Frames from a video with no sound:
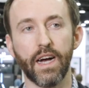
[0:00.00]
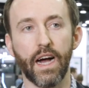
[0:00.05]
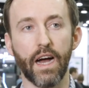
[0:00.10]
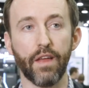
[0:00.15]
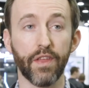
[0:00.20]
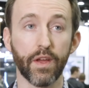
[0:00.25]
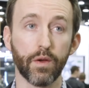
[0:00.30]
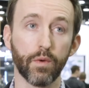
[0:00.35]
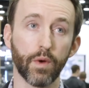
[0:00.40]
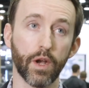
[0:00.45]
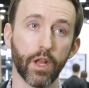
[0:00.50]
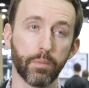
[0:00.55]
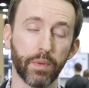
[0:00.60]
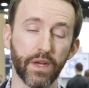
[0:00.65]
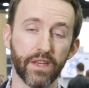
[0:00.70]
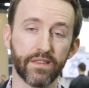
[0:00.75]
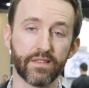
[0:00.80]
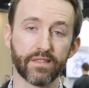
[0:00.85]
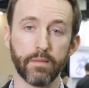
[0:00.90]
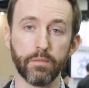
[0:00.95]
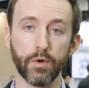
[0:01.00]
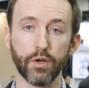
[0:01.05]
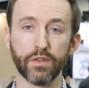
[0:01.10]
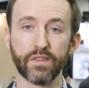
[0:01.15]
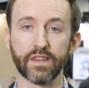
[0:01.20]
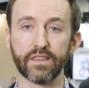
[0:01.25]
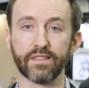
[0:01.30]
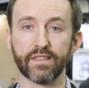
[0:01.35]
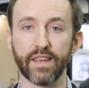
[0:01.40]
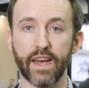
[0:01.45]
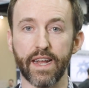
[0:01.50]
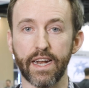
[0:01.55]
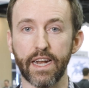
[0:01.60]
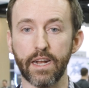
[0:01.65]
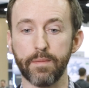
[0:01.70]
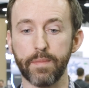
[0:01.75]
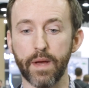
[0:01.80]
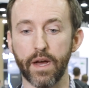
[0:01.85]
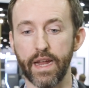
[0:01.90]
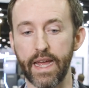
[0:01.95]
I think one of the places I'm most excited
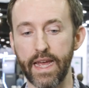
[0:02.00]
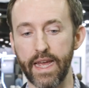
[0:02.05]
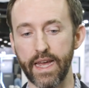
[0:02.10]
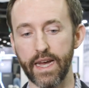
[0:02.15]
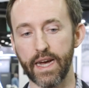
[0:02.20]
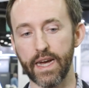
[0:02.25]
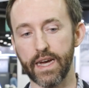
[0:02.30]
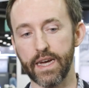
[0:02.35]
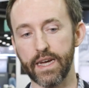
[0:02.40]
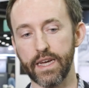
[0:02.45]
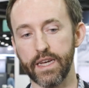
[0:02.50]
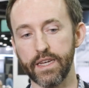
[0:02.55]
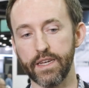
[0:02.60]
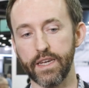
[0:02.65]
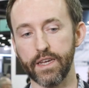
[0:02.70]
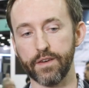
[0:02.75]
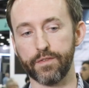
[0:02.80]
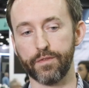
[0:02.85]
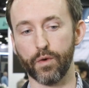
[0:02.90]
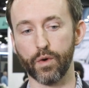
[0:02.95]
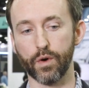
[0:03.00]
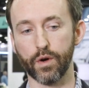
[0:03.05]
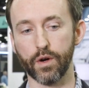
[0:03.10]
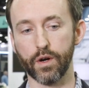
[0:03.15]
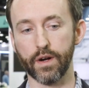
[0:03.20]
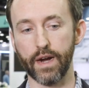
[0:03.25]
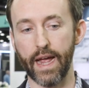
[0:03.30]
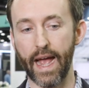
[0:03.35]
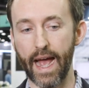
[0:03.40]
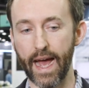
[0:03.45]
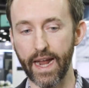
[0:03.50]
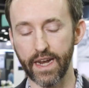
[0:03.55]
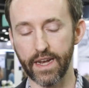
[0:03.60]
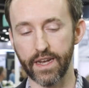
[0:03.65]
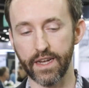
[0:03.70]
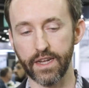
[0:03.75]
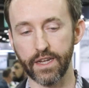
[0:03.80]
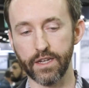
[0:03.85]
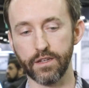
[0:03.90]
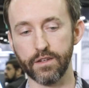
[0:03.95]
about AI for
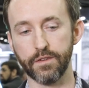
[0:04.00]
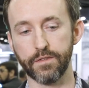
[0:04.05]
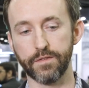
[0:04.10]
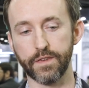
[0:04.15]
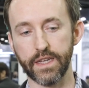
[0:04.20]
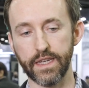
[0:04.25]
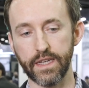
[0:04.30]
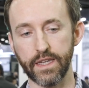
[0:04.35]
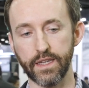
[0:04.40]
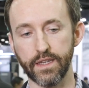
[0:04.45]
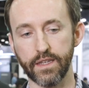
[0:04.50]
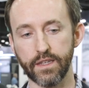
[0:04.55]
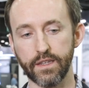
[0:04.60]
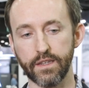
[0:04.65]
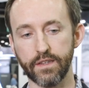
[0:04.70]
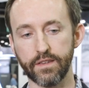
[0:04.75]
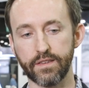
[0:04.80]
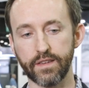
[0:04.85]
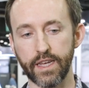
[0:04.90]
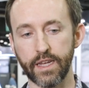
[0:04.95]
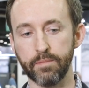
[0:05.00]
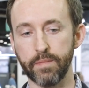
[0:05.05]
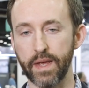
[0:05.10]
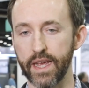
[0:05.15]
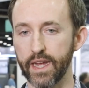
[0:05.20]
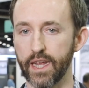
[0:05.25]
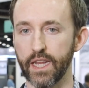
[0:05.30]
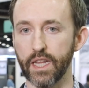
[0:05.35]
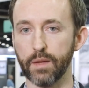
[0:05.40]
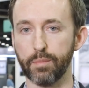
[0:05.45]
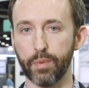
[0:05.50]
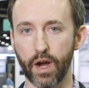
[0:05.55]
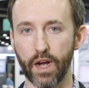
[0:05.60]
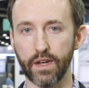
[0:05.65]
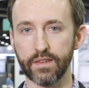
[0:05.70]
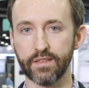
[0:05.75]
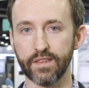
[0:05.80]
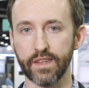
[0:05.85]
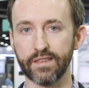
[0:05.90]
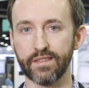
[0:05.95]
additive is in making the
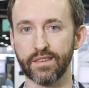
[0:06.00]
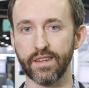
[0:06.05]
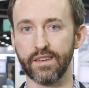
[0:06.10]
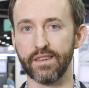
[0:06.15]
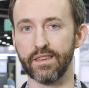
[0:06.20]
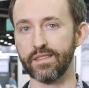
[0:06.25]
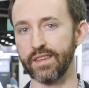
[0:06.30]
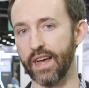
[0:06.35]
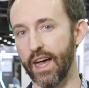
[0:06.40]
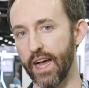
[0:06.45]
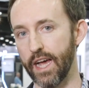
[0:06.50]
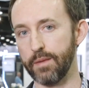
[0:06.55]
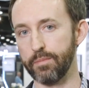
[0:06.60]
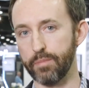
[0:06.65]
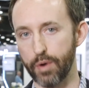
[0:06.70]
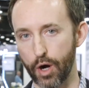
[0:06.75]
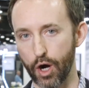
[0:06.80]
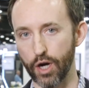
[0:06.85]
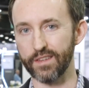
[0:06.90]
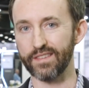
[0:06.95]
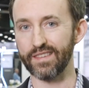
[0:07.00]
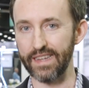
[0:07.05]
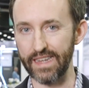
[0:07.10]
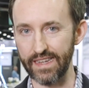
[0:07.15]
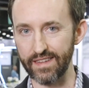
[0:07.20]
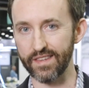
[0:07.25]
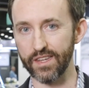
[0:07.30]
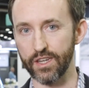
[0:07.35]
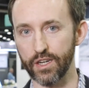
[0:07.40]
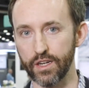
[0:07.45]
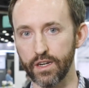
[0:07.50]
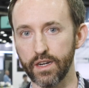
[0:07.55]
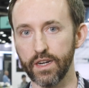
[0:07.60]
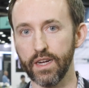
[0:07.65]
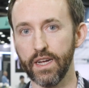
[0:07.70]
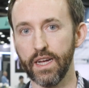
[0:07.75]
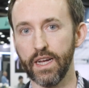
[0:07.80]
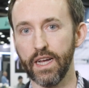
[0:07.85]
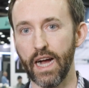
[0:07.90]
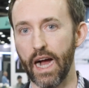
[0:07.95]
process to design parts easier.
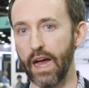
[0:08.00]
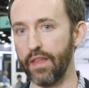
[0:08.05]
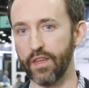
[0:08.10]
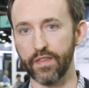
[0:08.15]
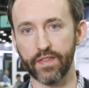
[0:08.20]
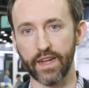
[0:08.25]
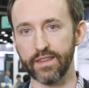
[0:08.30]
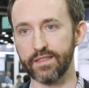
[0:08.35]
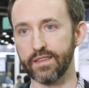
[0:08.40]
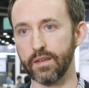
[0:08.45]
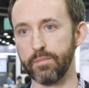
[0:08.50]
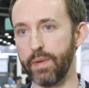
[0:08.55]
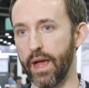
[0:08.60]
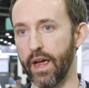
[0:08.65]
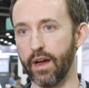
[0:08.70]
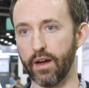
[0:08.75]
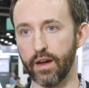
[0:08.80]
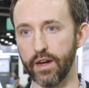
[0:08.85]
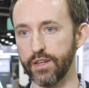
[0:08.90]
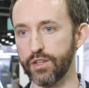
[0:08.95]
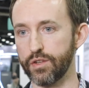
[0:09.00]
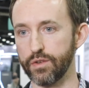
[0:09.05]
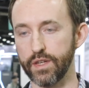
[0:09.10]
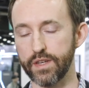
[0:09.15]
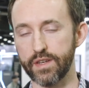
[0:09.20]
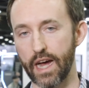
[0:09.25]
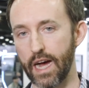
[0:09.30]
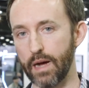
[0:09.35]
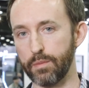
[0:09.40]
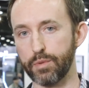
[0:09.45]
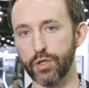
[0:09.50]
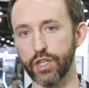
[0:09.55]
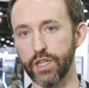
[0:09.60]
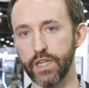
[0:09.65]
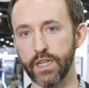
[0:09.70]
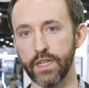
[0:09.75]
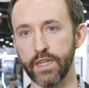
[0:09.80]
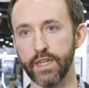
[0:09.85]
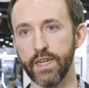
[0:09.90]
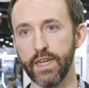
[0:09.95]
I think that's a barrier to
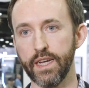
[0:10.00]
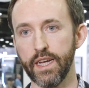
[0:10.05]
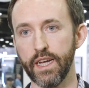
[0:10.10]
adoption.